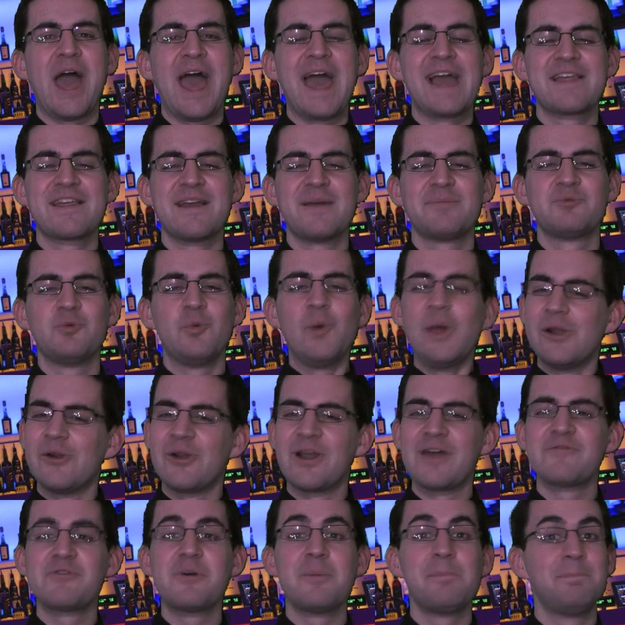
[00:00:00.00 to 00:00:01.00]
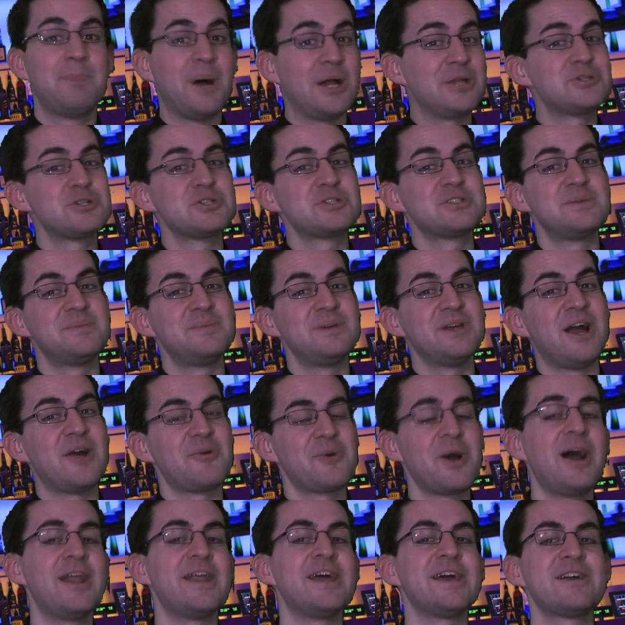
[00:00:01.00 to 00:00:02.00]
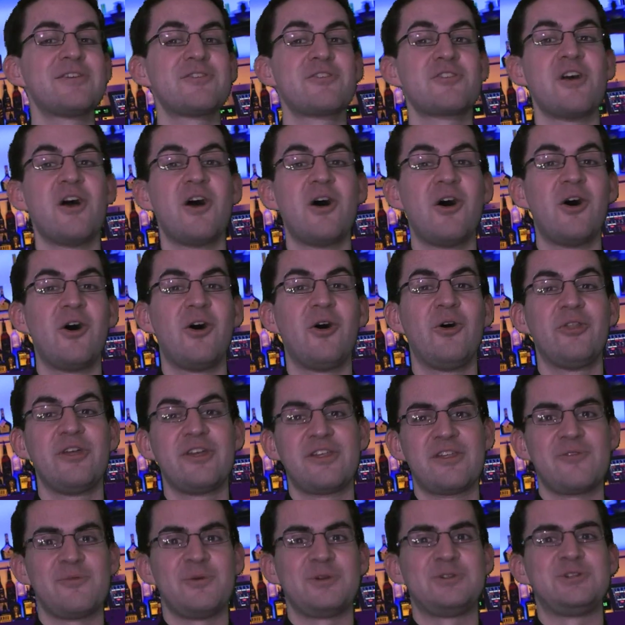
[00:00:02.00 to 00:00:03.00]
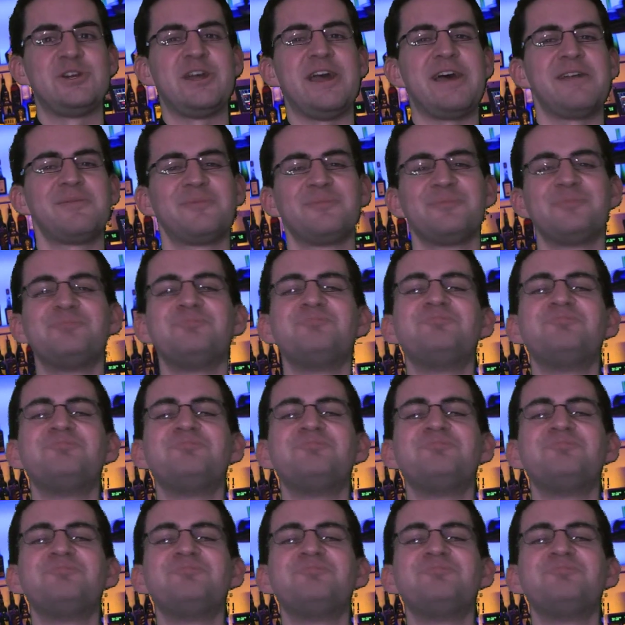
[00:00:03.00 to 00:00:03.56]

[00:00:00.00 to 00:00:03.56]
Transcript: Except we don't have the budget to be ironic, so this is what you get.